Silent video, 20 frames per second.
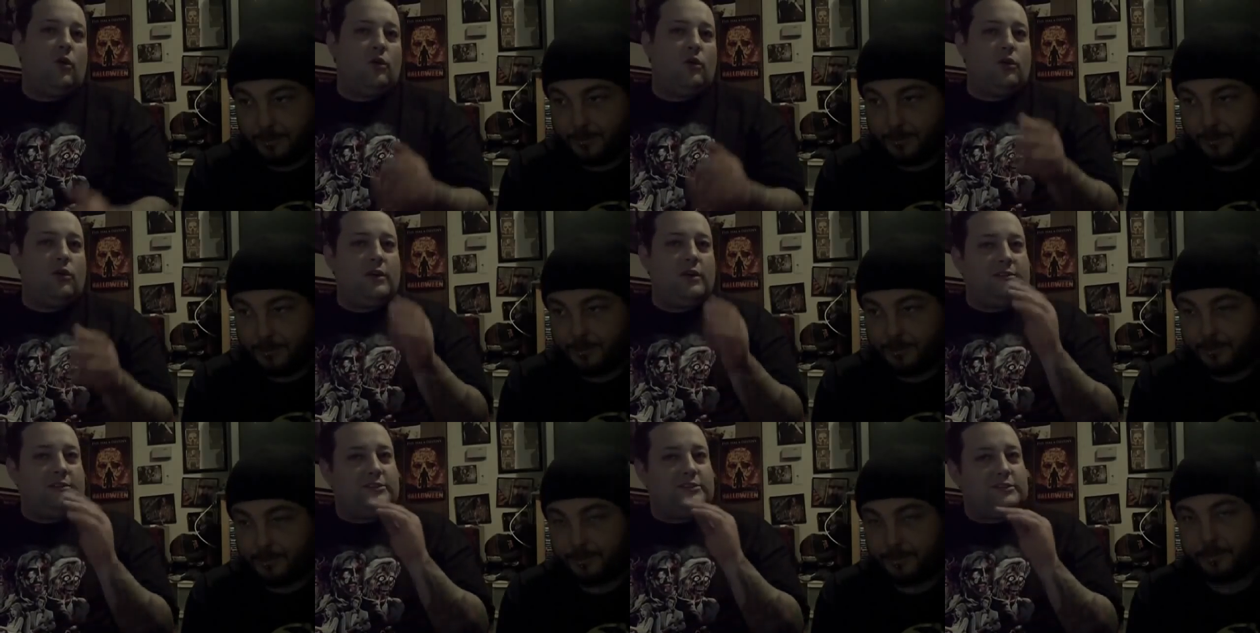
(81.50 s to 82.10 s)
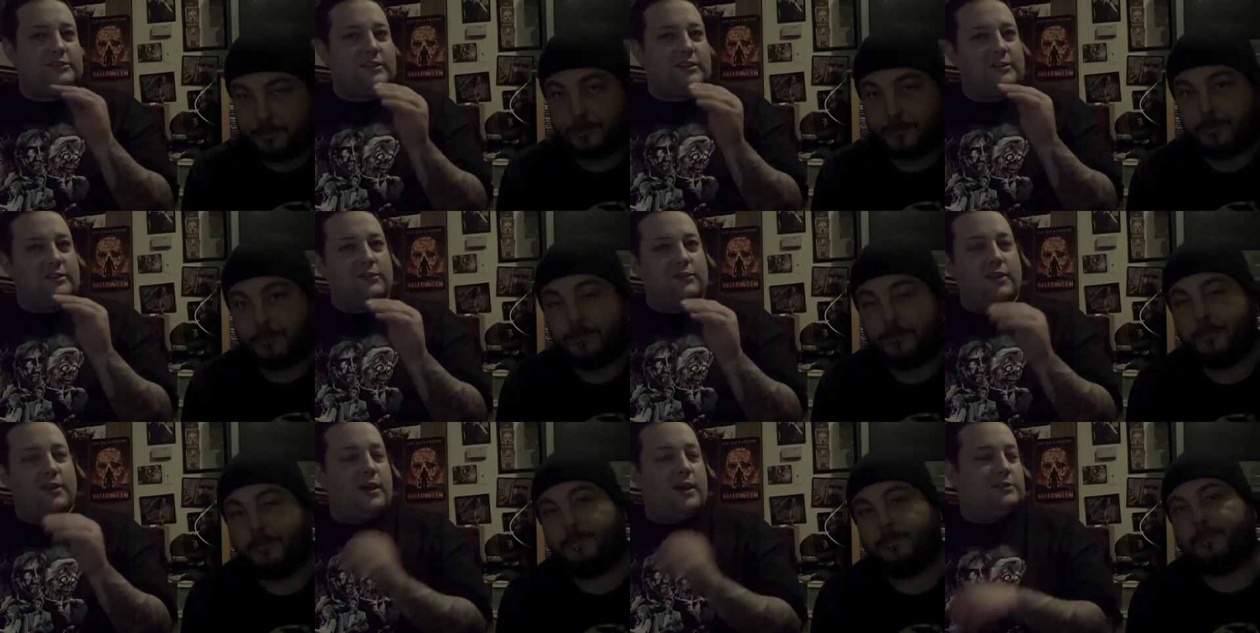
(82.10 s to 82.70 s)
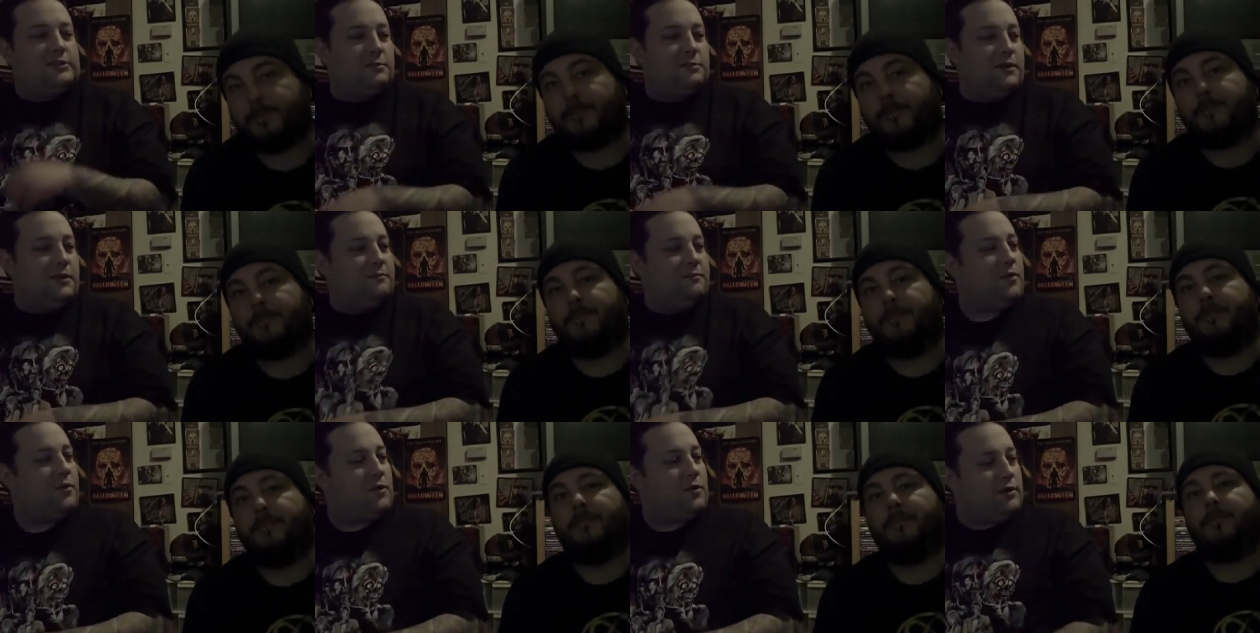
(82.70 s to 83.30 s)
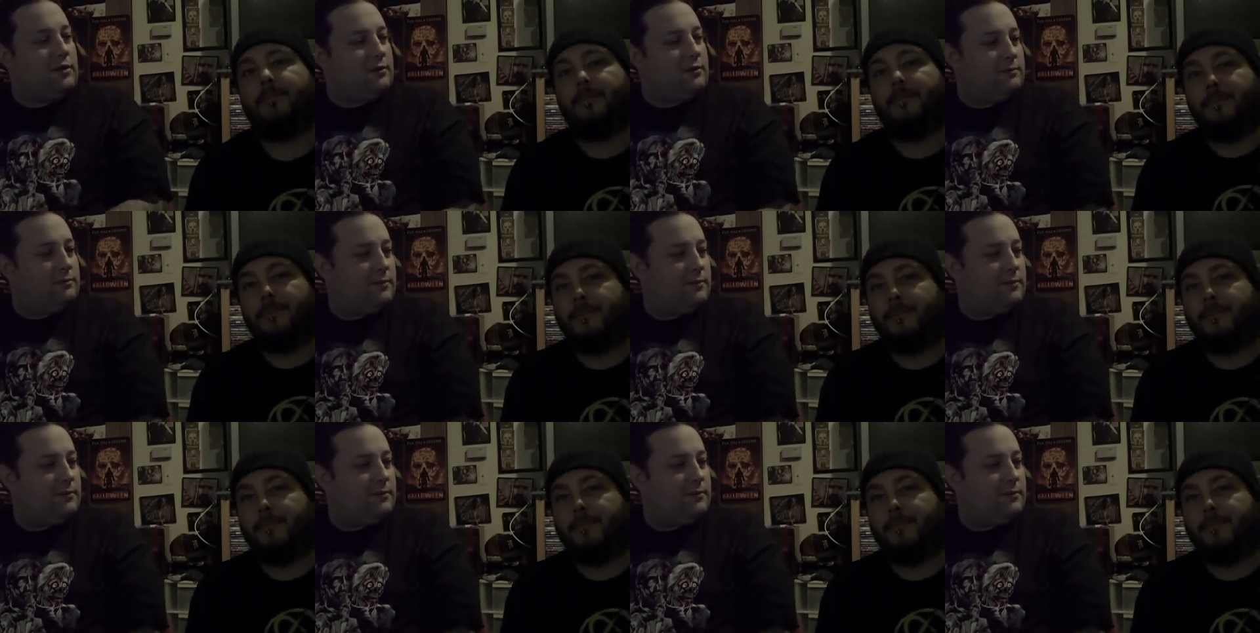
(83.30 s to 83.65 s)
Speaker 1: horror is just a little notch above porn.